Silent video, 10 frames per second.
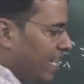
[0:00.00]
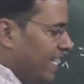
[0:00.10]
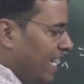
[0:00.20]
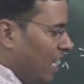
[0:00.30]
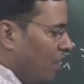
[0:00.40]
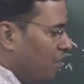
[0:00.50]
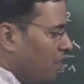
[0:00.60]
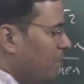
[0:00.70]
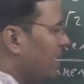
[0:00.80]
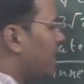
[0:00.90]
area
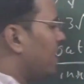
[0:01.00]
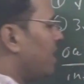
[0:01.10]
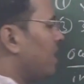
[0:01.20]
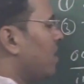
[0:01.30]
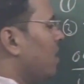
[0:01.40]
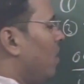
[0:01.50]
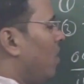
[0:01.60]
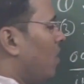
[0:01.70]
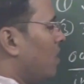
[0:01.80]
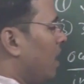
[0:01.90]
would be written
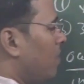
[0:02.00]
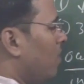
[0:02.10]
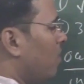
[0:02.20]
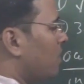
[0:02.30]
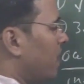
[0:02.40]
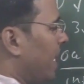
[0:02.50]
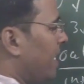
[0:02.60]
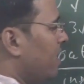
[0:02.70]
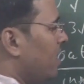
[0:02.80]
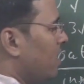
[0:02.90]
on above
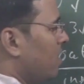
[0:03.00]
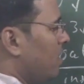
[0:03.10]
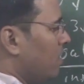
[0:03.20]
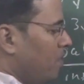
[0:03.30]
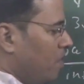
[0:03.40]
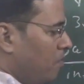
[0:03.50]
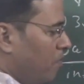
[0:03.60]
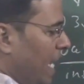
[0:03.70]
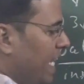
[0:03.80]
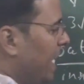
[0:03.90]
side
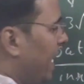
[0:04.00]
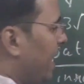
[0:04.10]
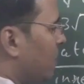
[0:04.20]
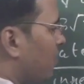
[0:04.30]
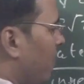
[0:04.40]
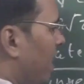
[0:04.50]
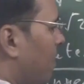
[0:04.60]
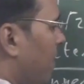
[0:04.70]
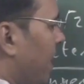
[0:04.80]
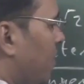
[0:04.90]
pi A square
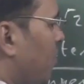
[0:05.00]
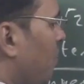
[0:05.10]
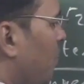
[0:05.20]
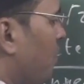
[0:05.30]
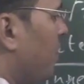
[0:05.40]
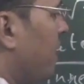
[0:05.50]
by 2